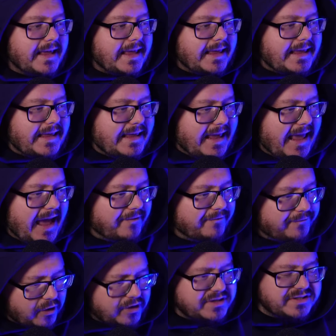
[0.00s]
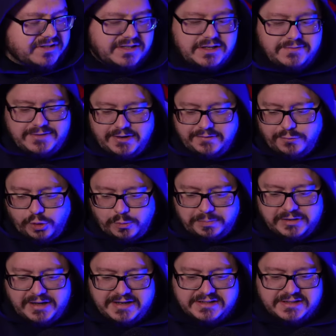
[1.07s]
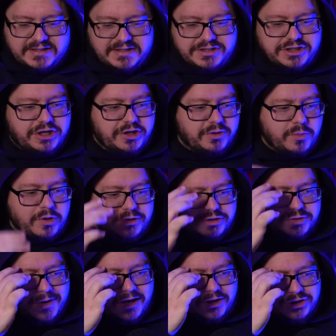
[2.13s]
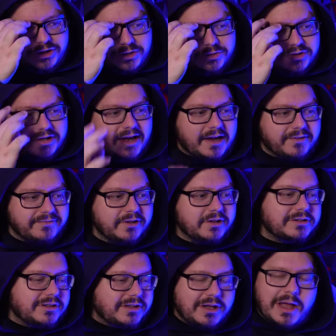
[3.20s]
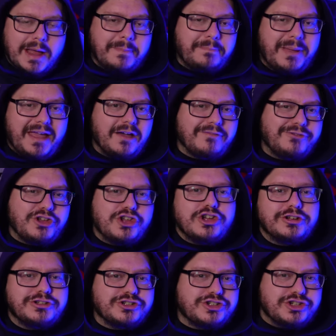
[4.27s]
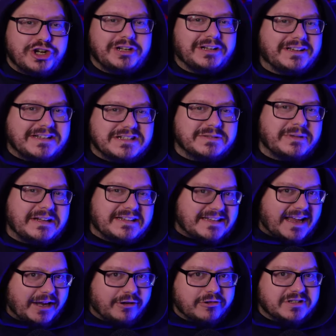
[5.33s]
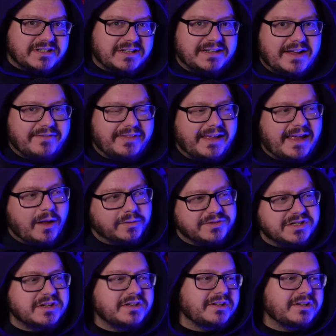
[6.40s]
Yeah, Vice TV of all places, you know, the ones who actually used to have a bit of good journalism integrity and everything else.